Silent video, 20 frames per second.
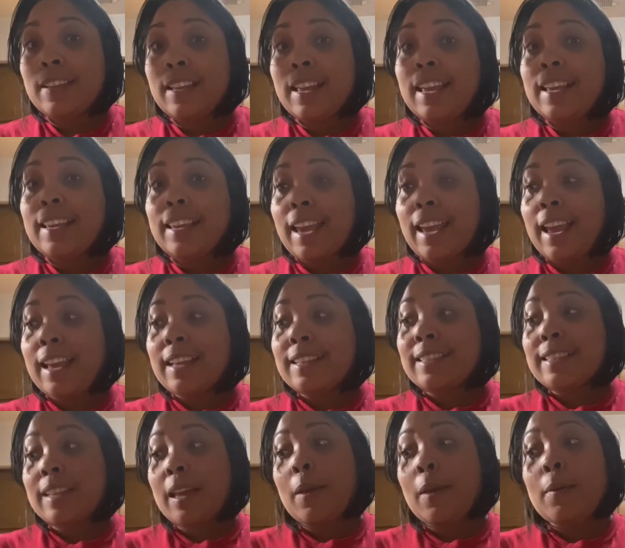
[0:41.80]
Yes,
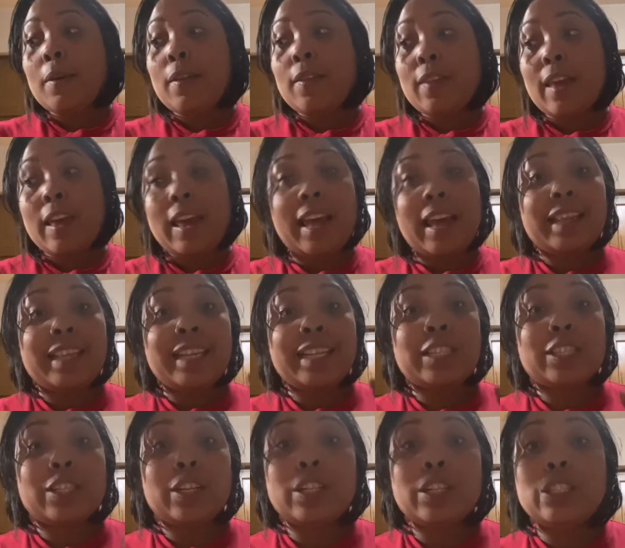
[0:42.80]
at least
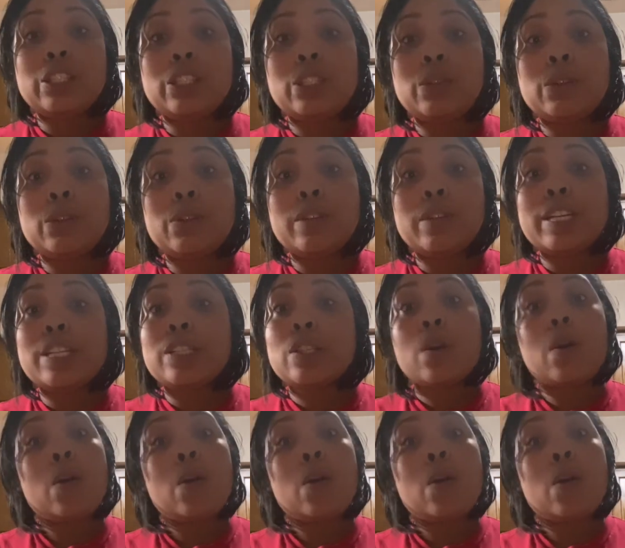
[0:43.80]
32 degrees